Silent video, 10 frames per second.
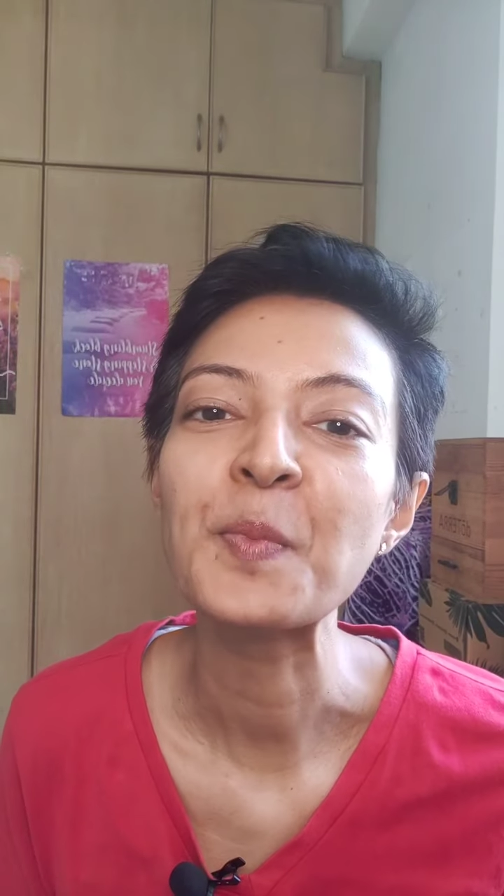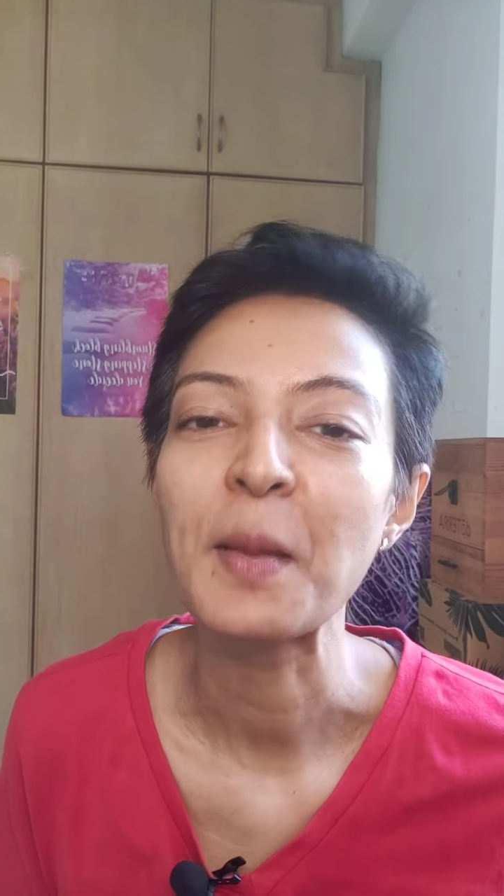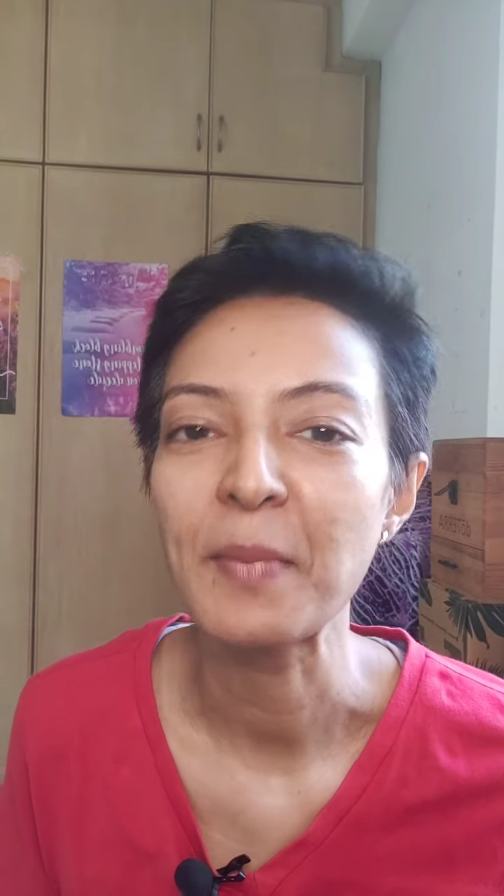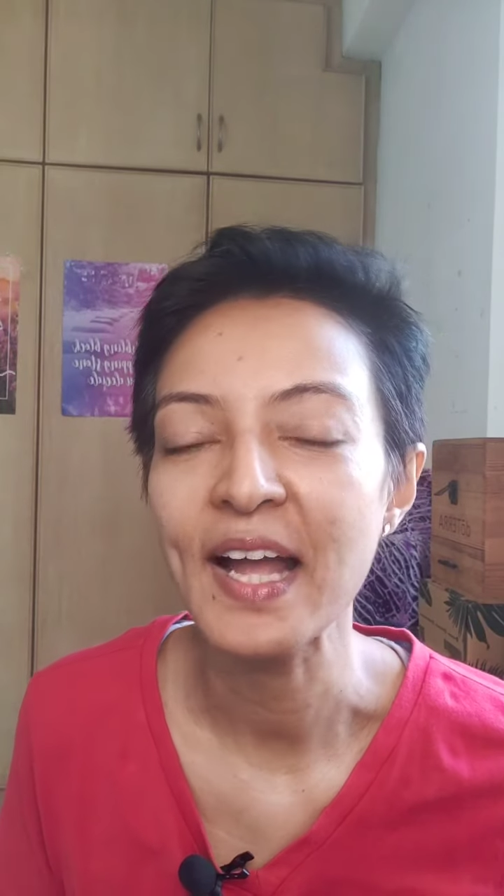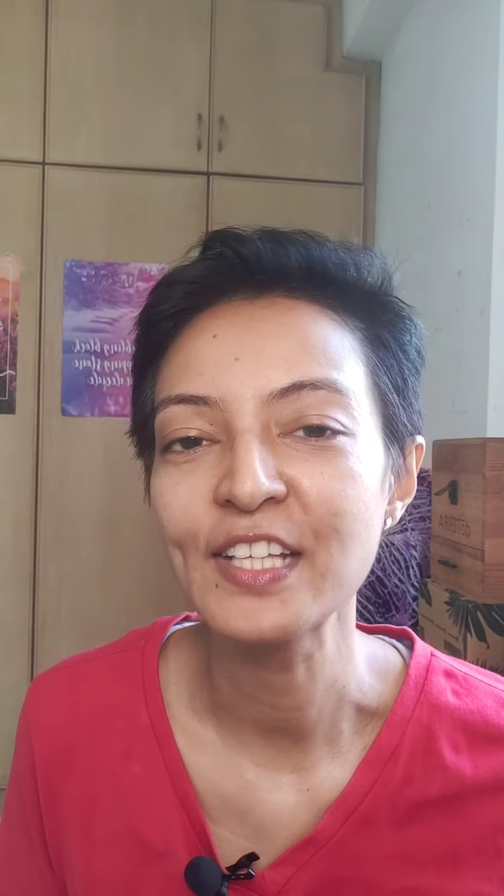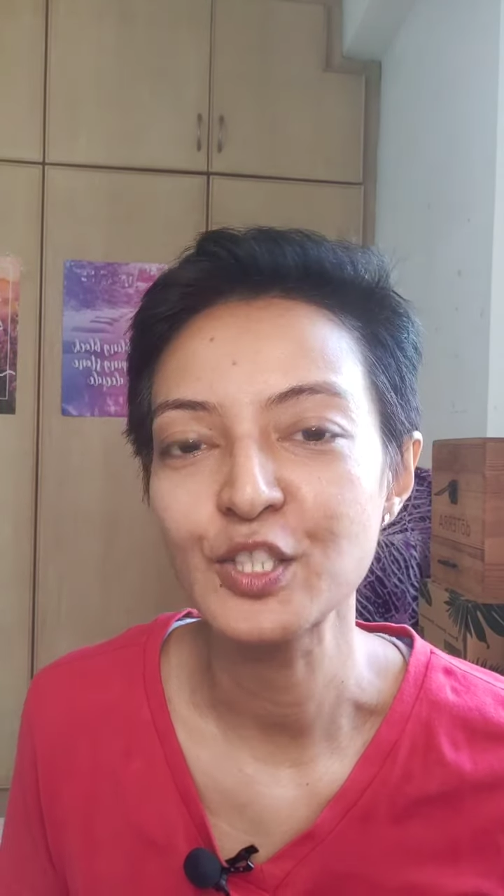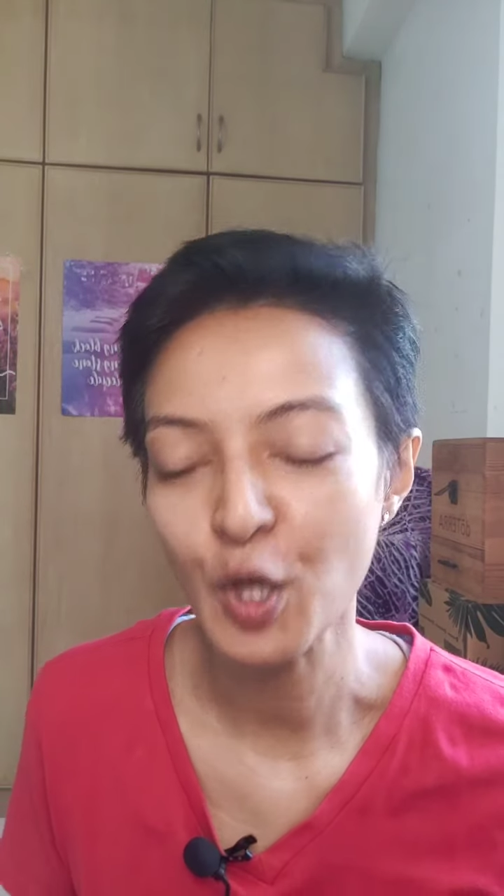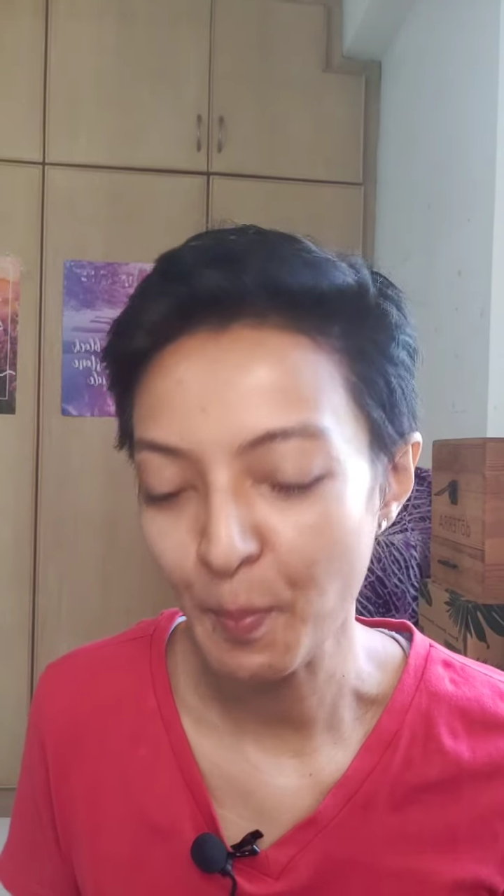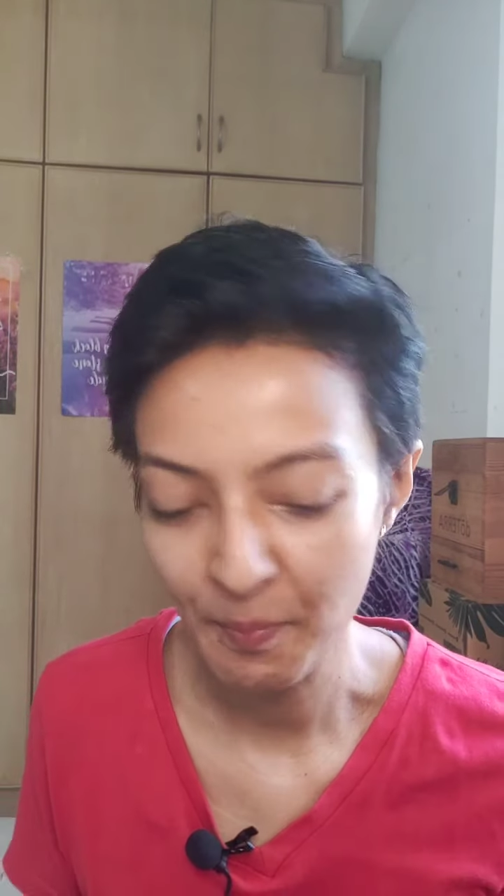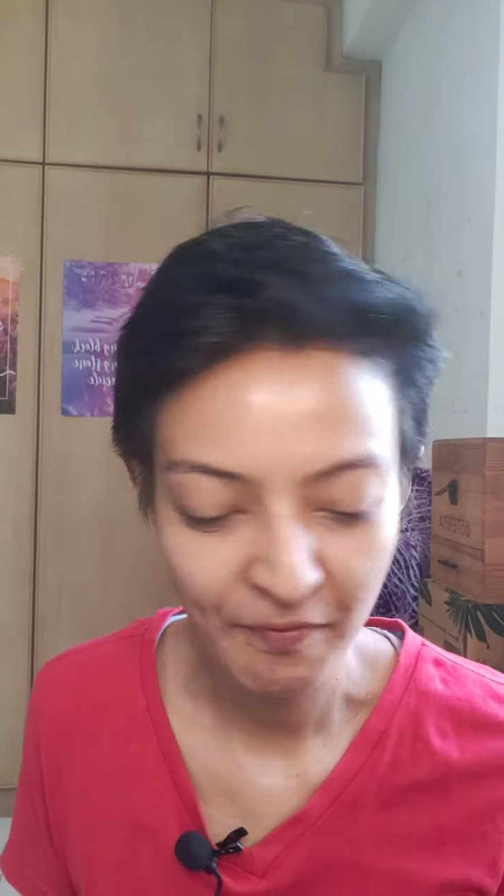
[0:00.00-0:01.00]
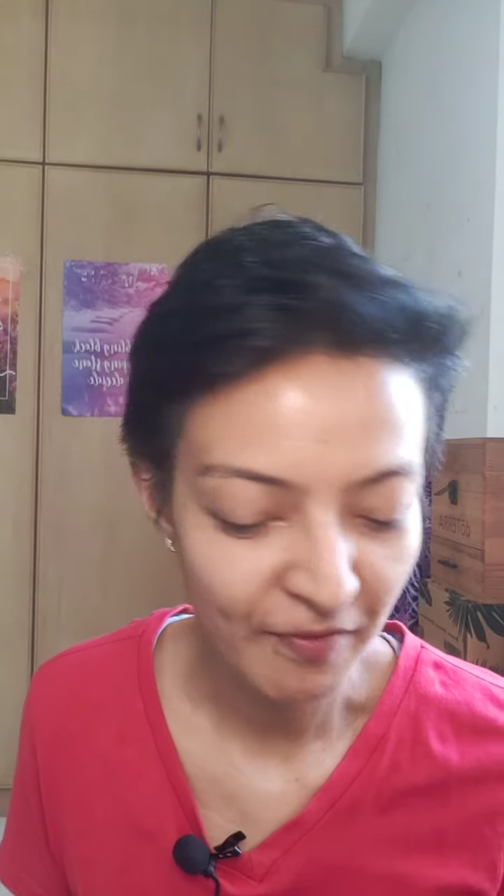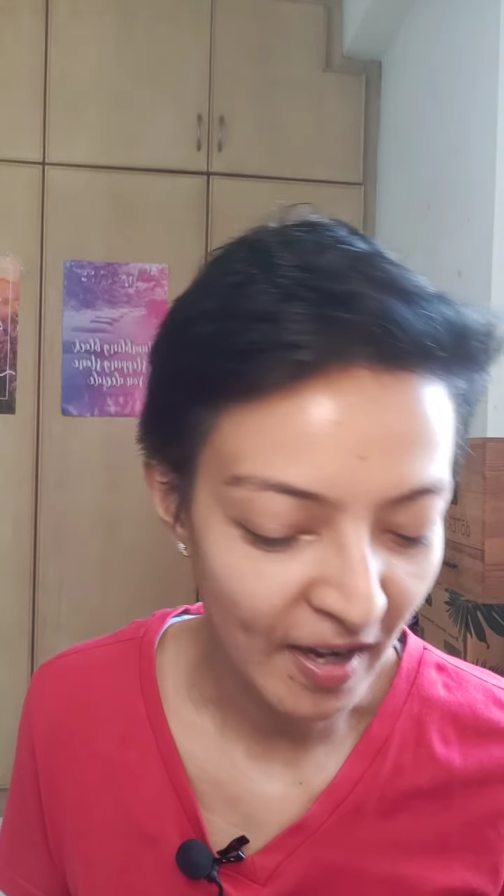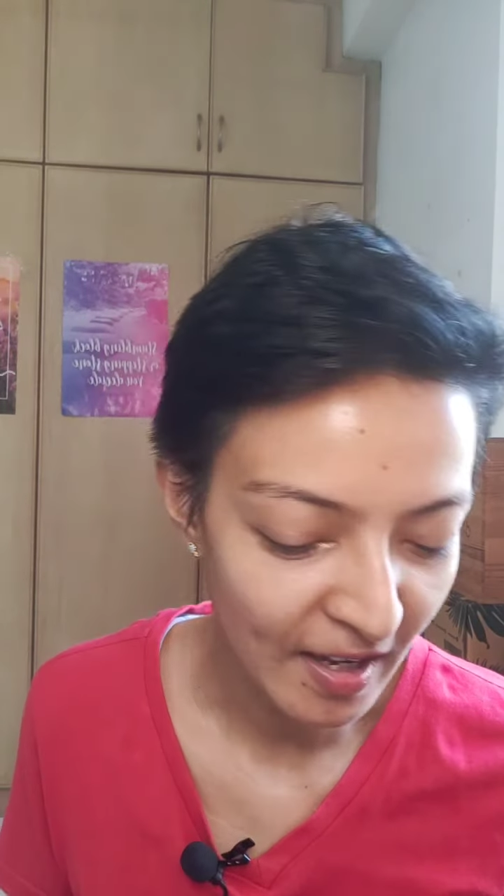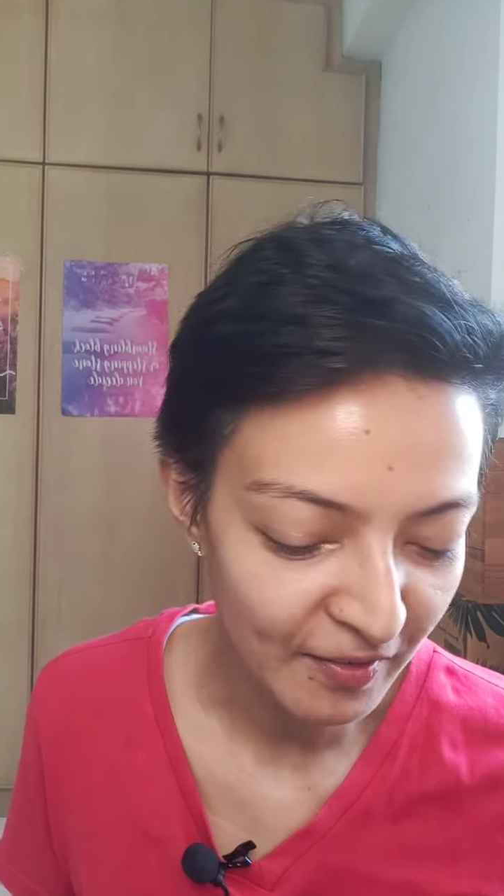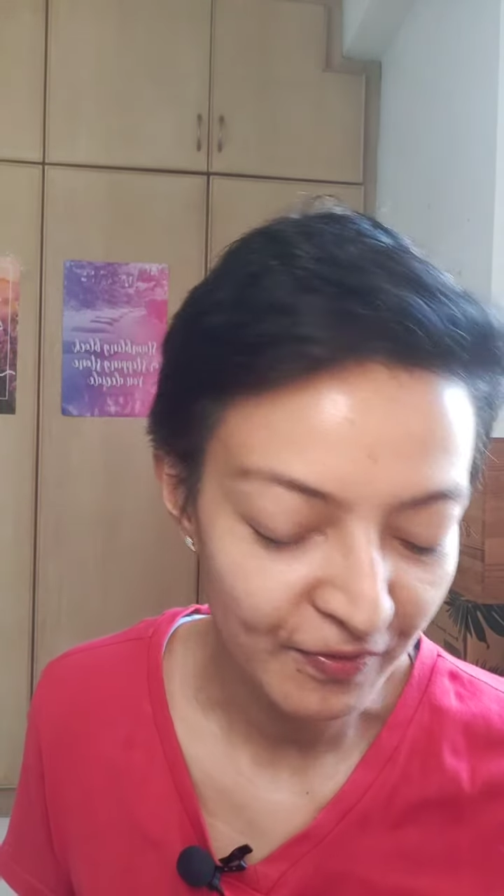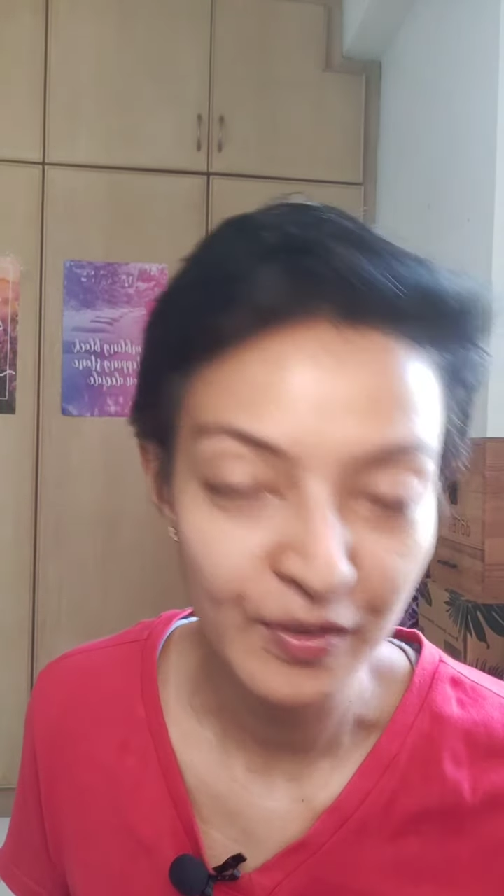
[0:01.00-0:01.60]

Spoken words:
my top 5